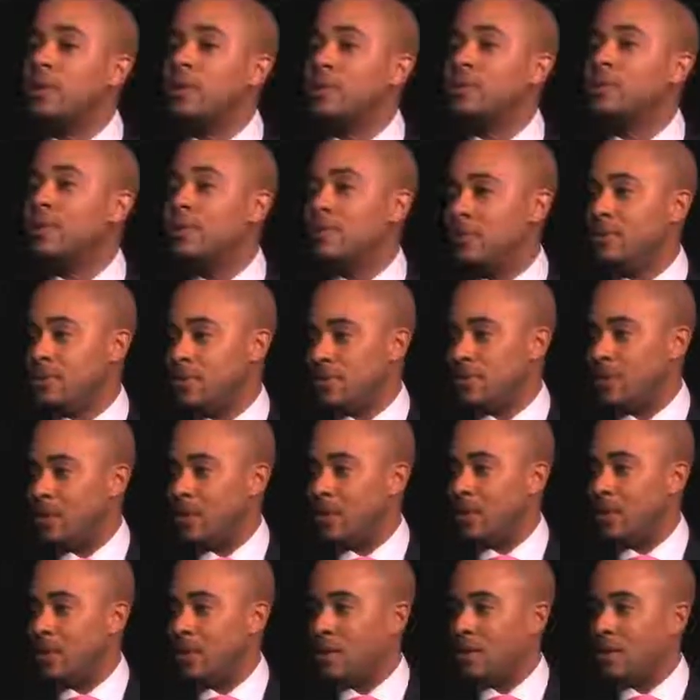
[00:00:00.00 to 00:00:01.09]
at this
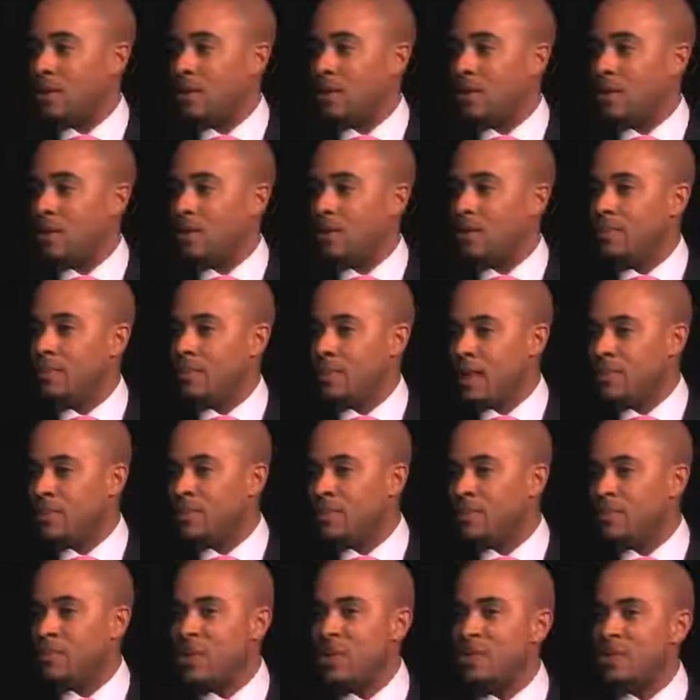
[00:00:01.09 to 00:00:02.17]
industry, but that
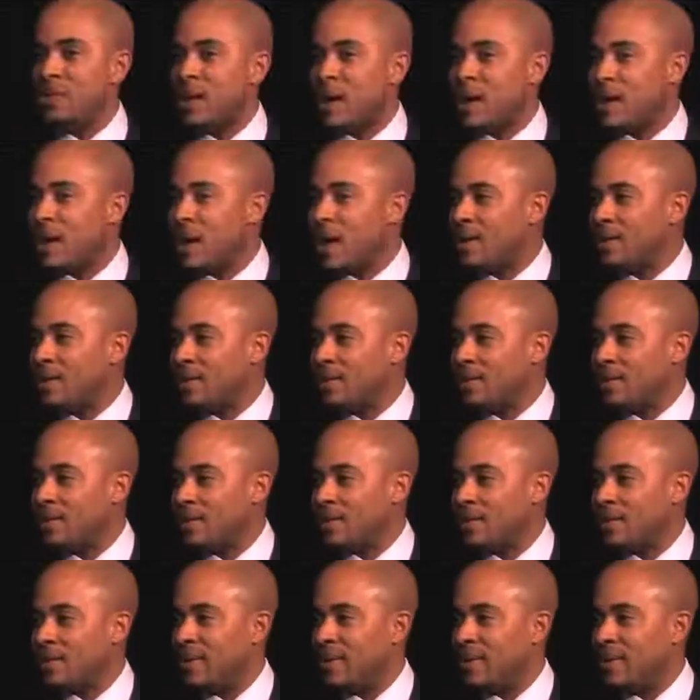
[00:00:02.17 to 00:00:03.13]
was the reason I got in.